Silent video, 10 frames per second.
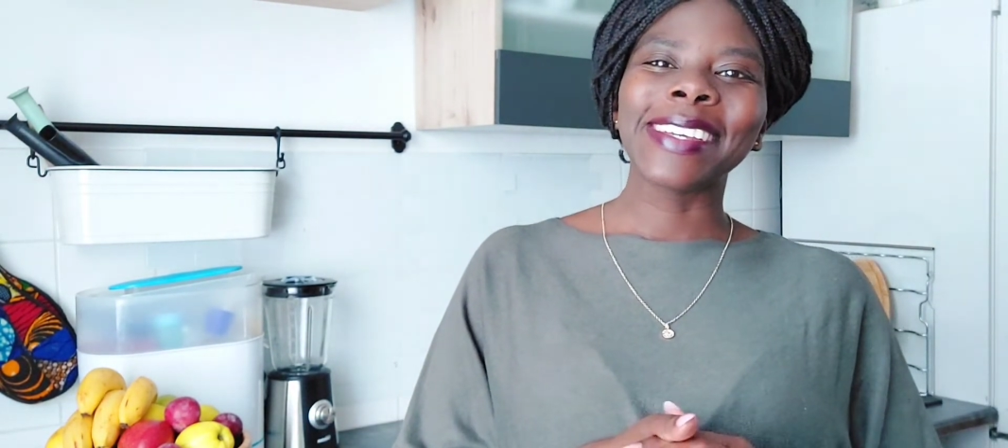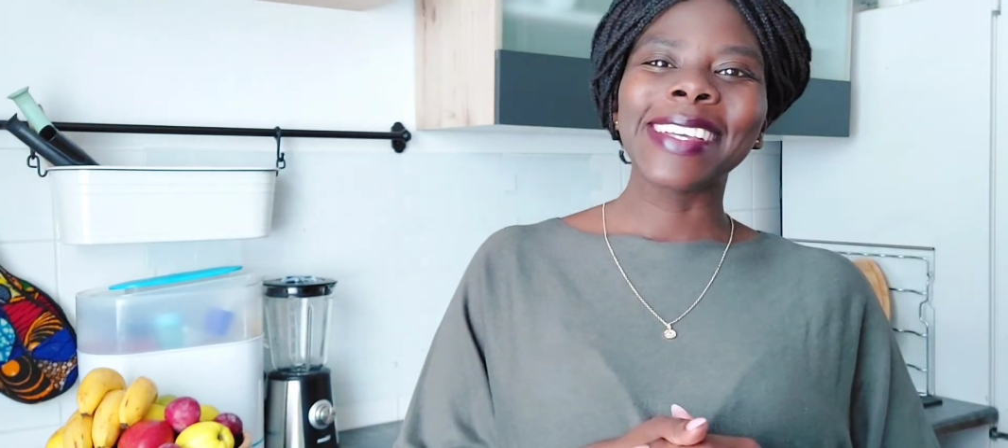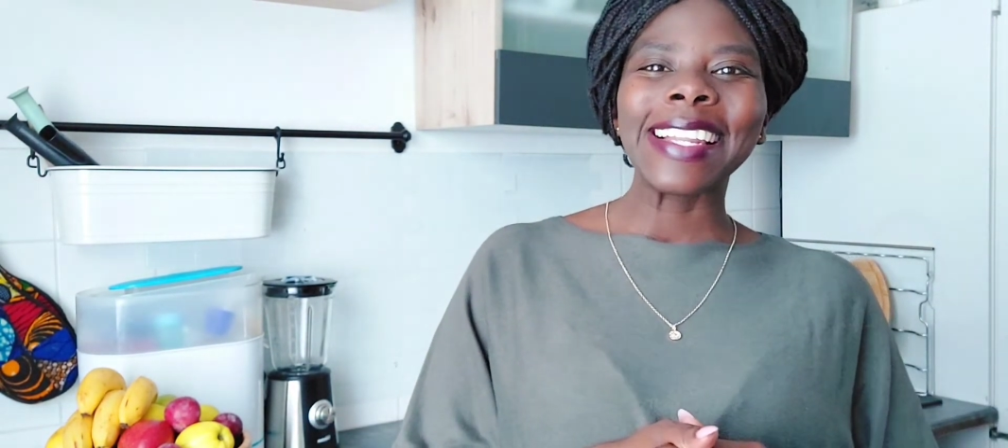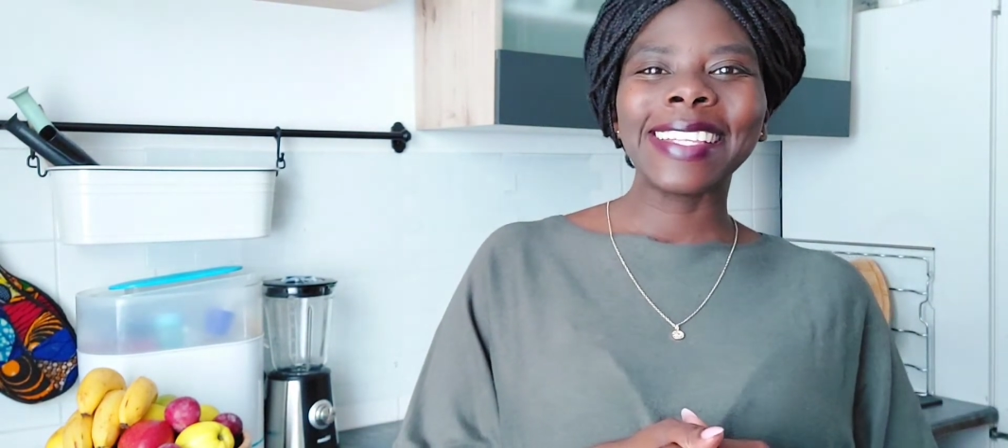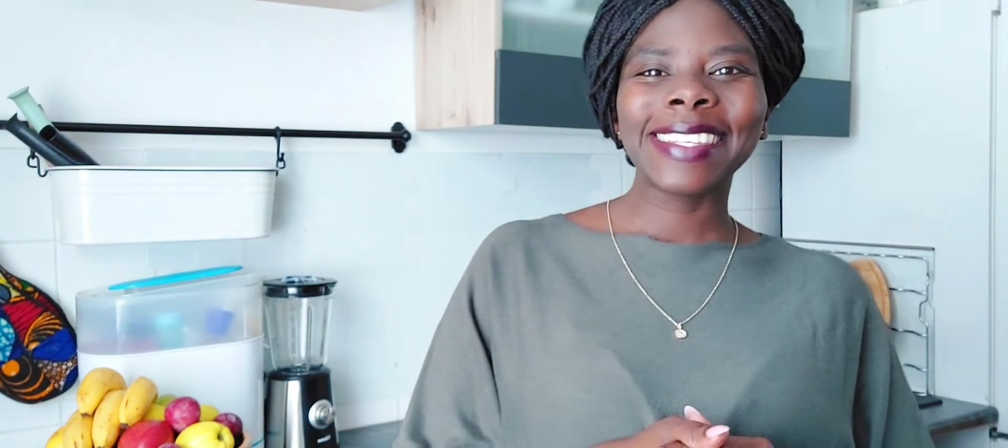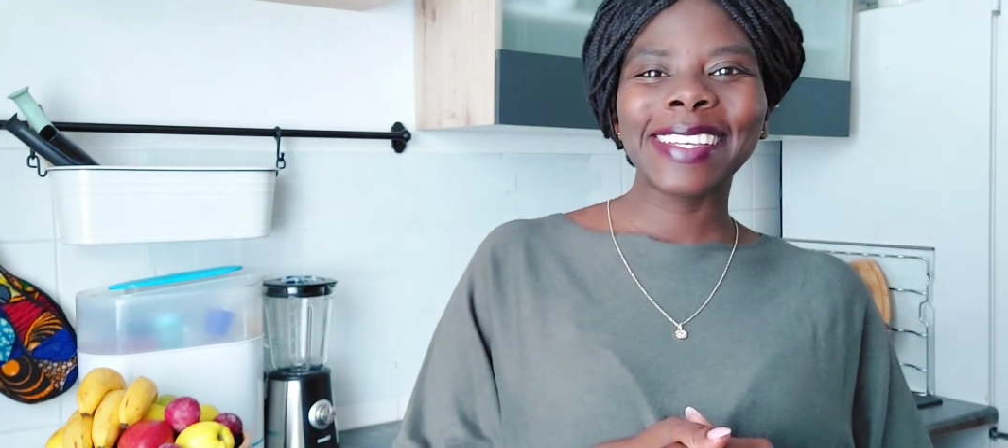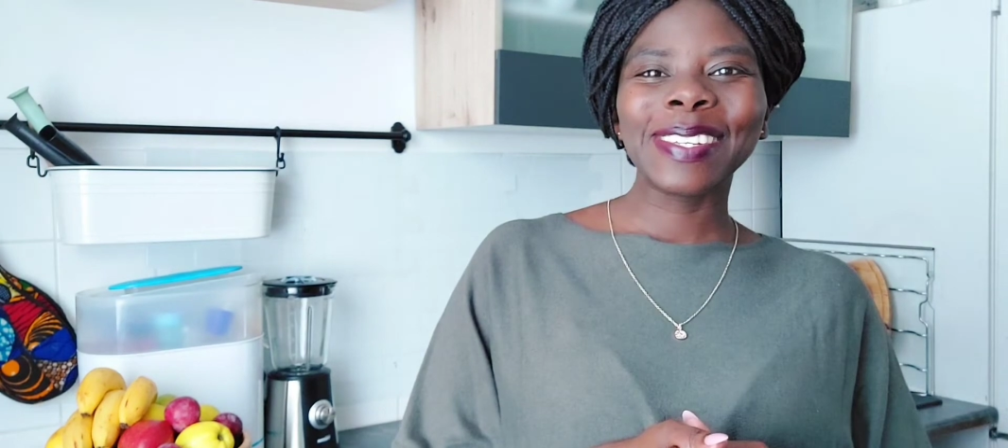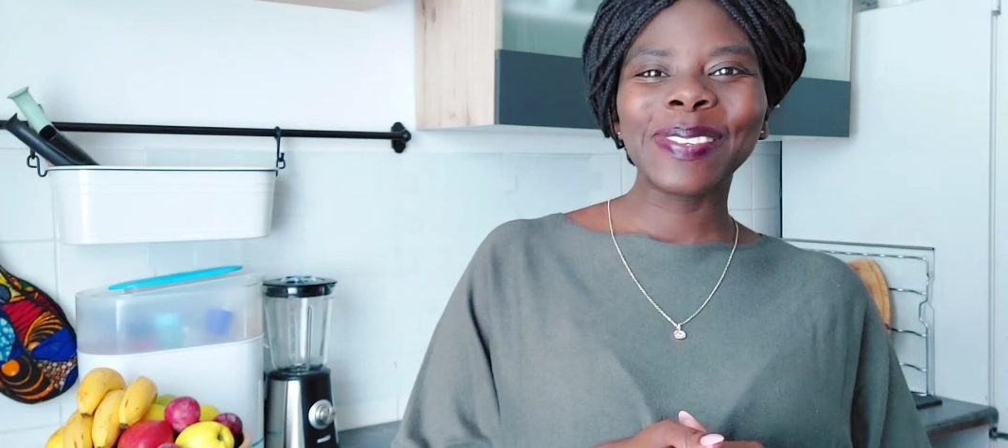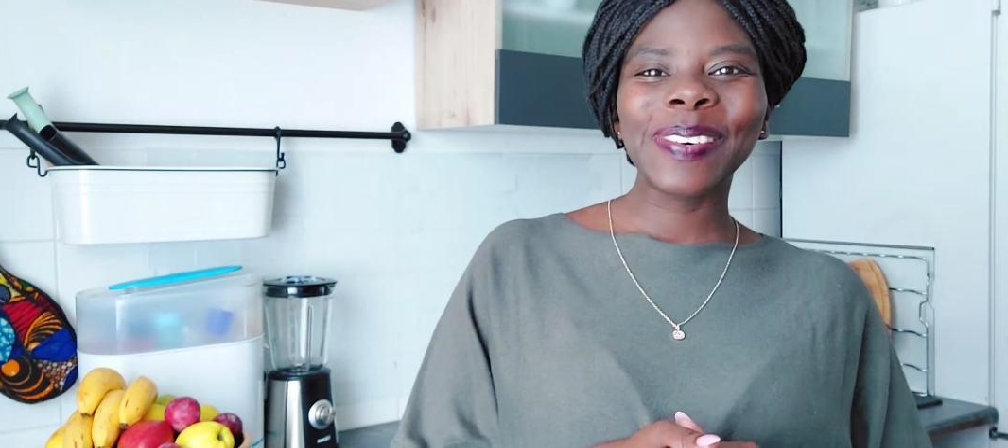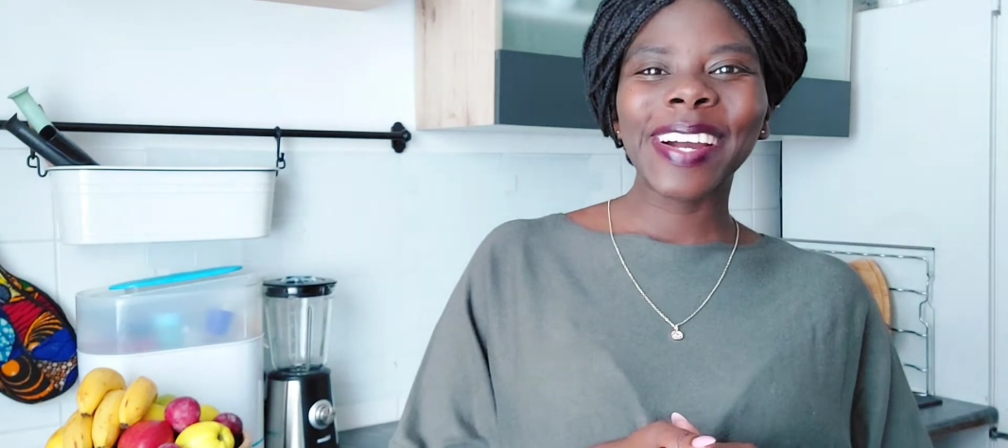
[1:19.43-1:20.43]
Let's get
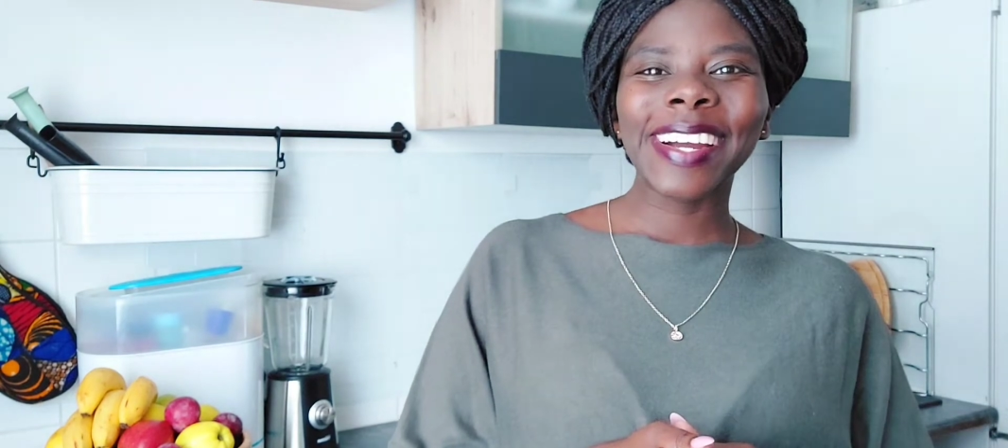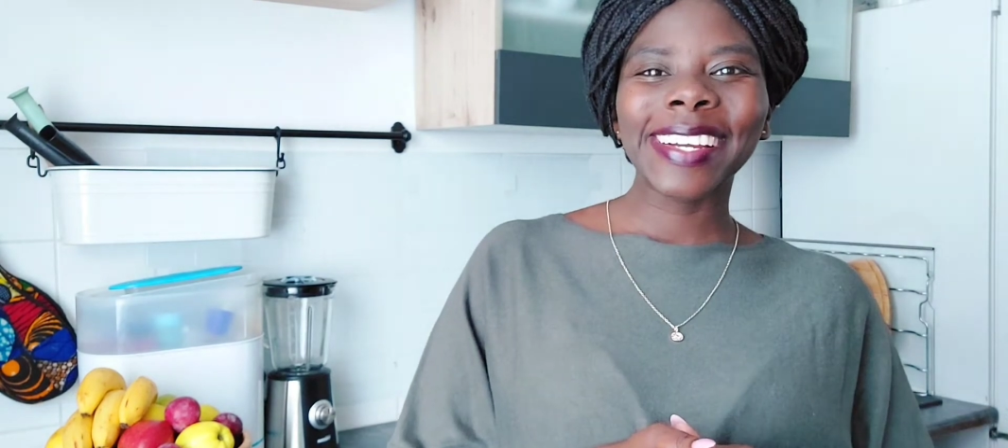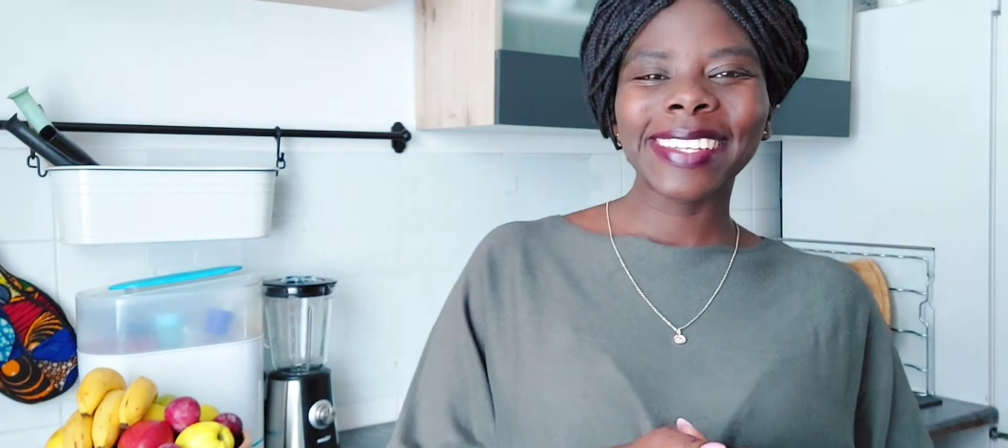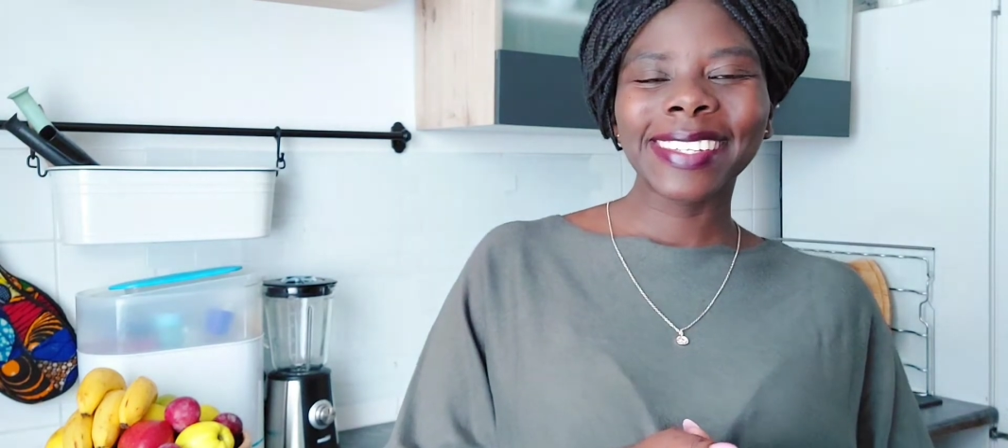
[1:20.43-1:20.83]
to work.